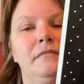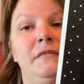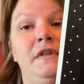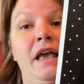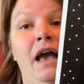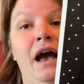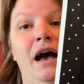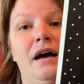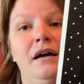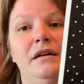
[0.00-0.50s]

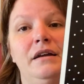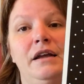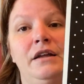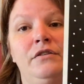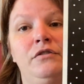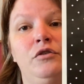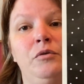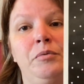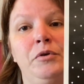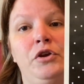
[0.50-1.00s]
Yeah,
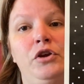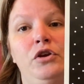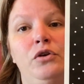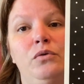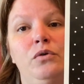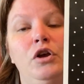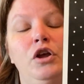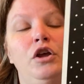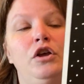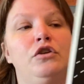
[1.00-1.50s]
it's super
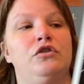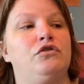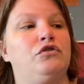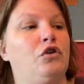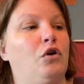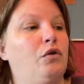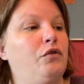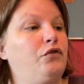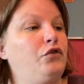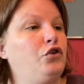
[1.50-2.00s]
cute.
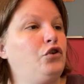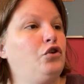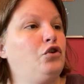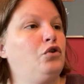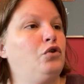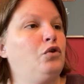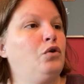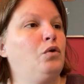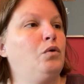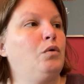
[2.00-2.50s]
So if
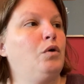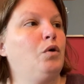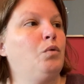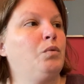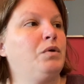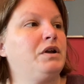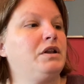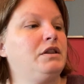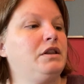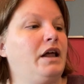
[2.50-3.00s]
you
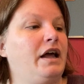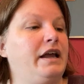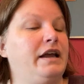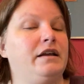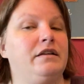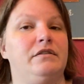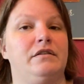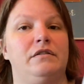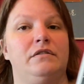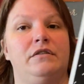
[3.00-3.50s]
would
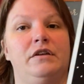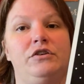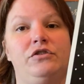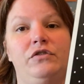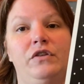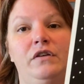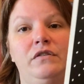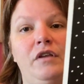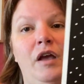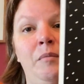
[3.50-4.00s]
like to stitch
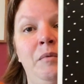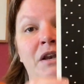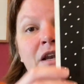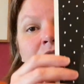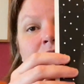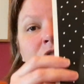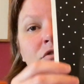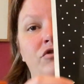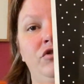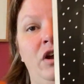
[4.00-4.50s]
this, I mean,
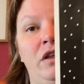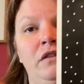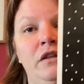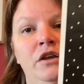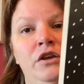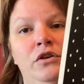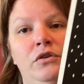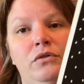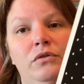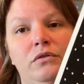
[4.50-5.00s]
it's gently
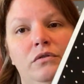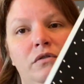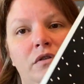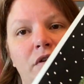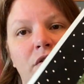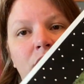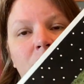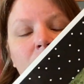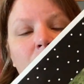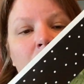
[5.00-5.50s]
used.
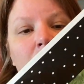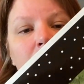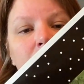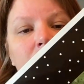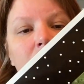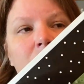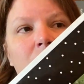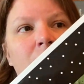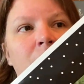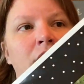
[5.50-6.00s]
It's
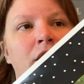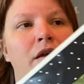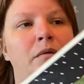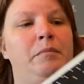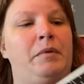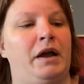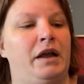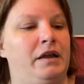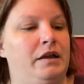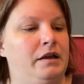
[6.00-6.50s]
not
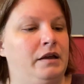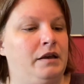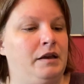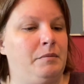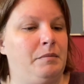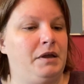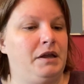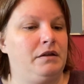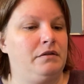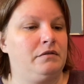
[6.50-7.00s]
by any
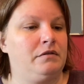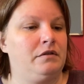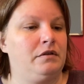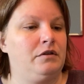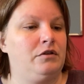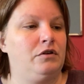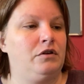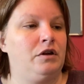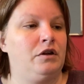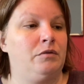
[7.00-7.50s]
means
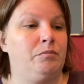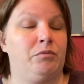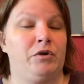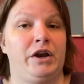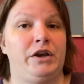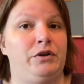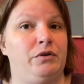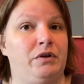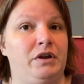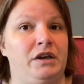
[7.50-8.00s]
a
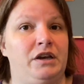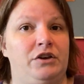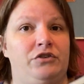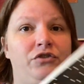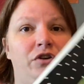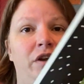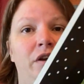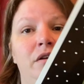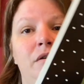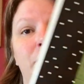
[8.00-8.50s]
brand new
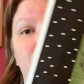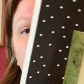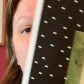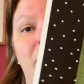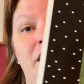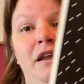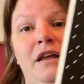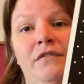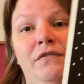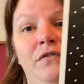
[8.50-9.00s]
condition, but